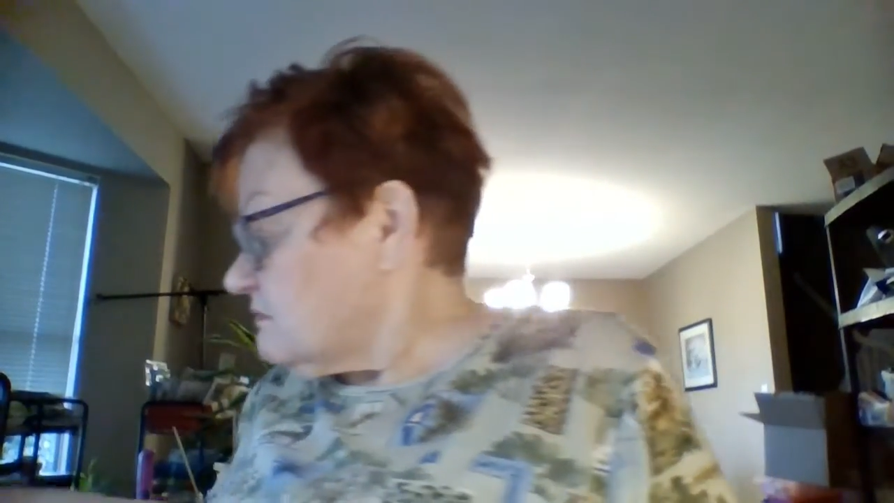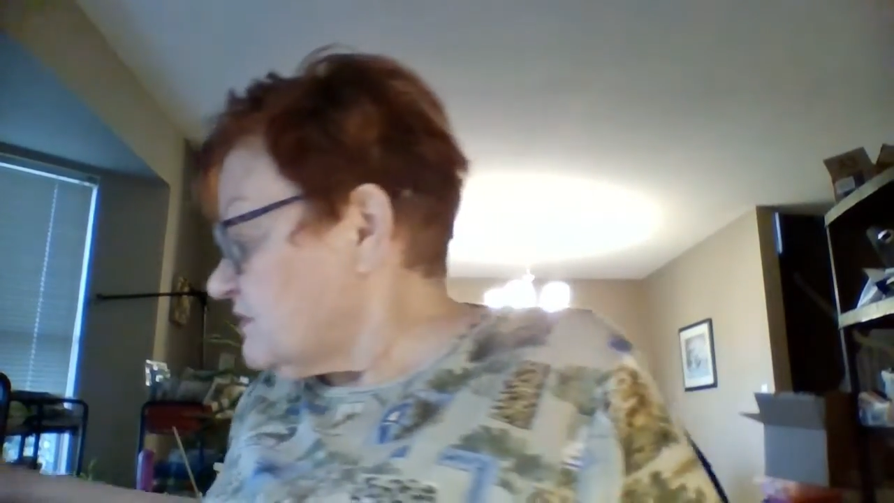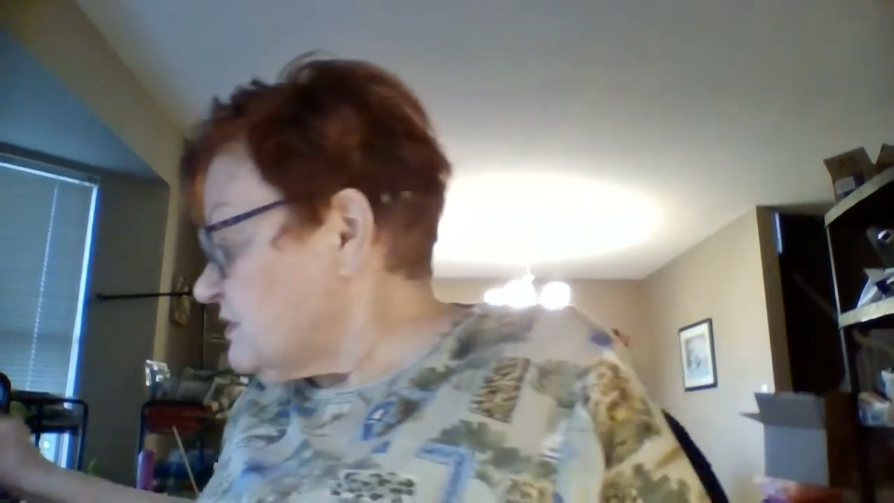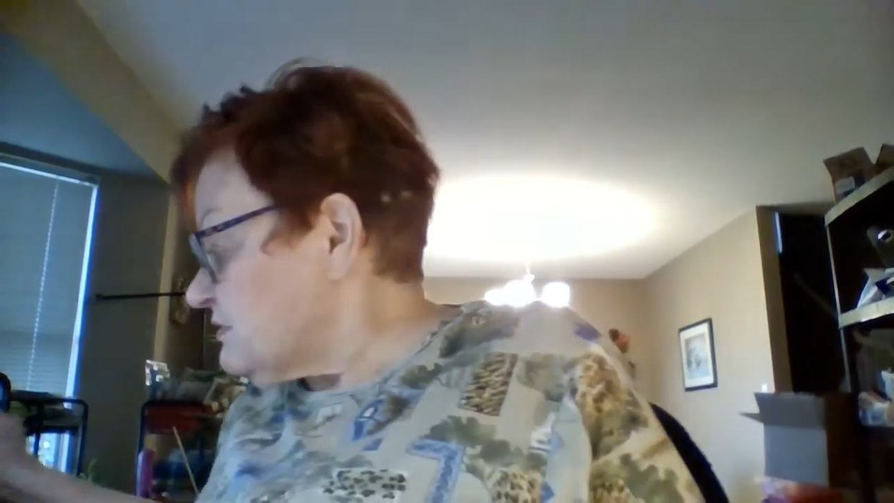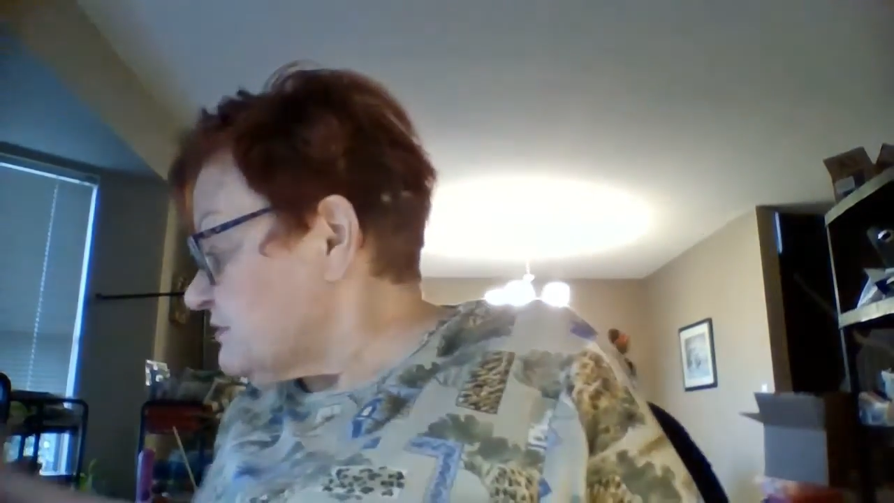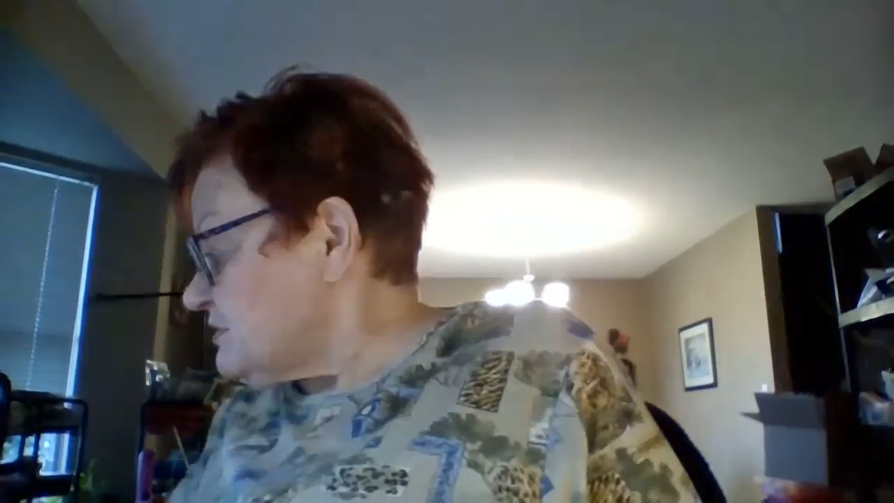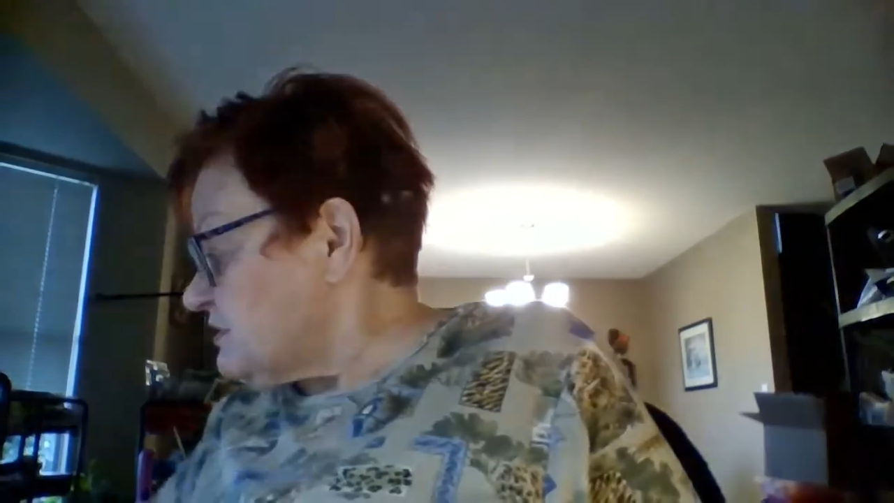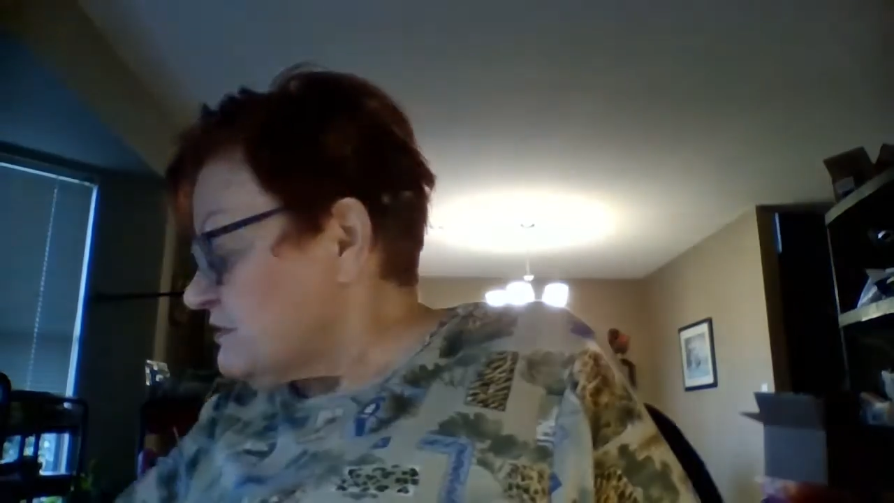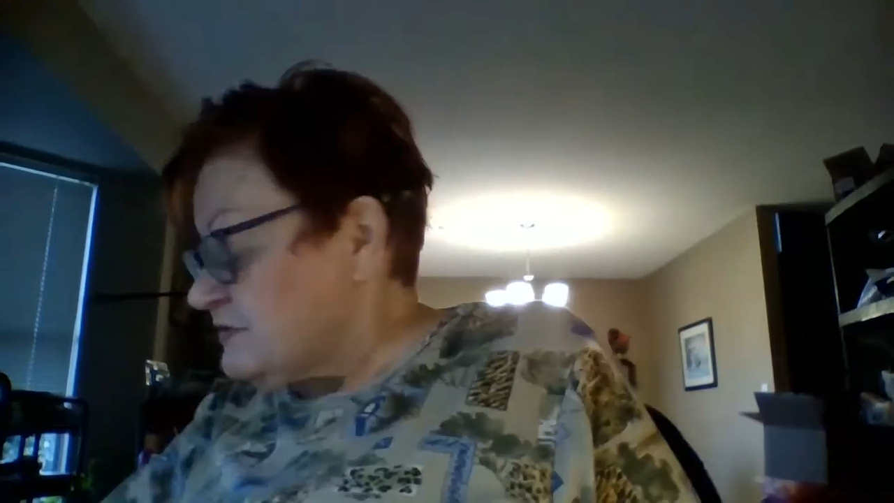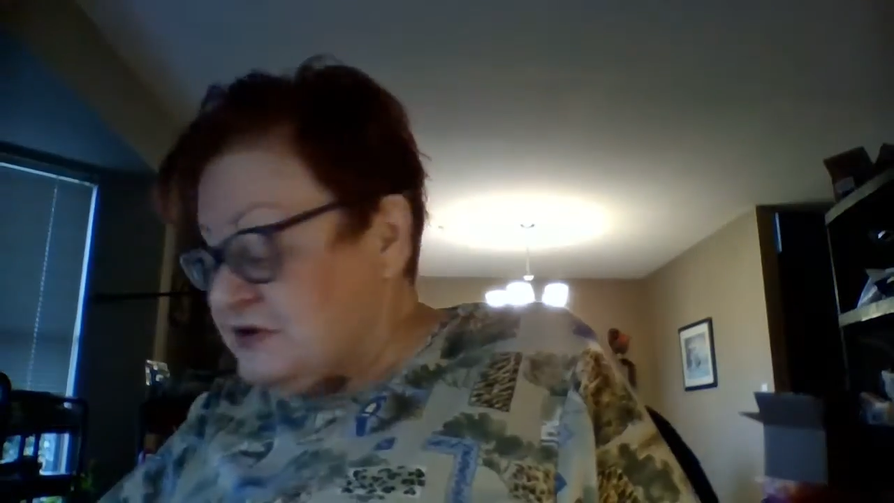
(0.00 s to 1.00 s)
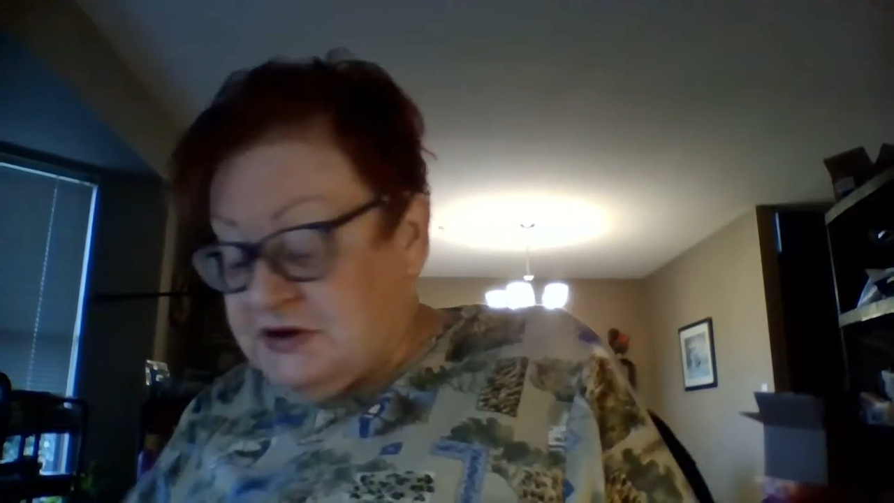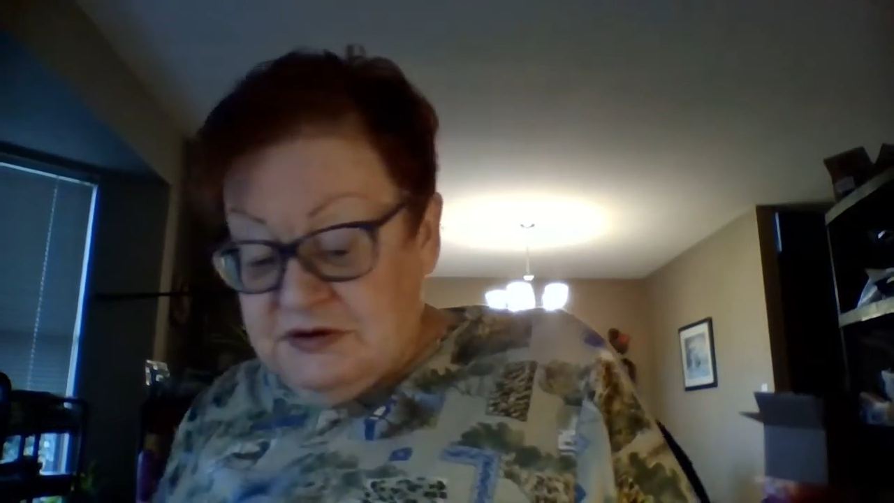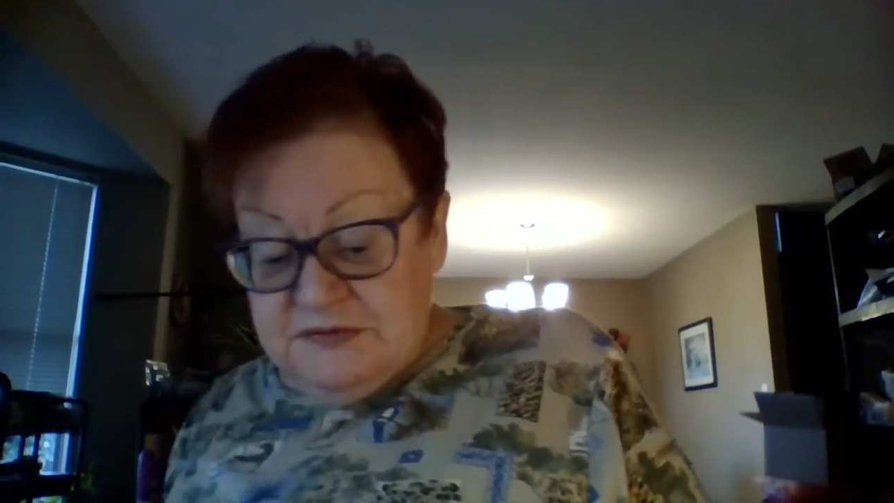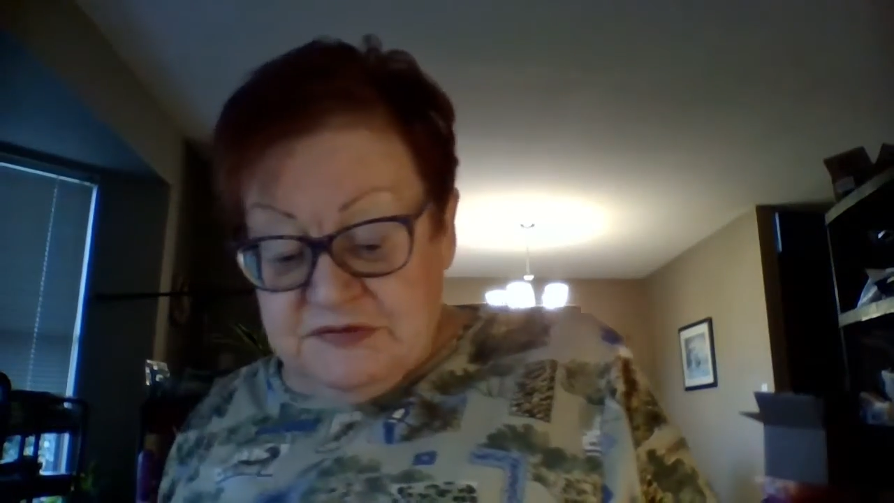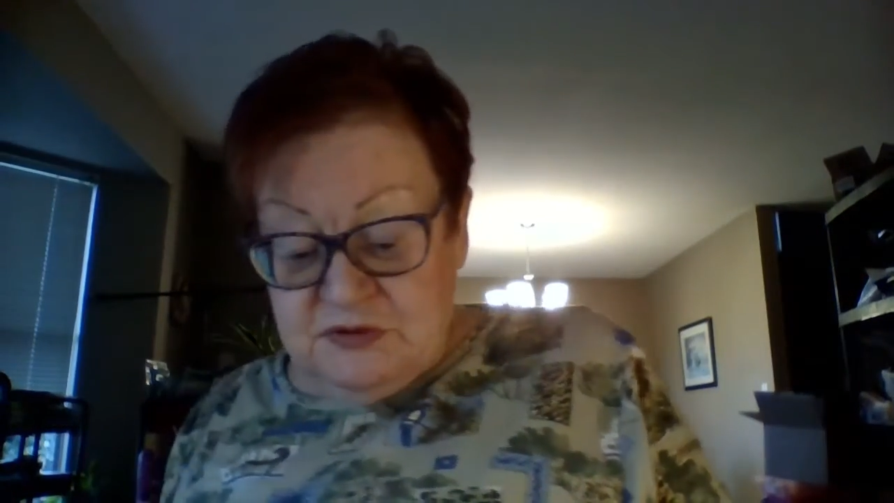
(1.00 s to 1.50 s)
for years and years and years.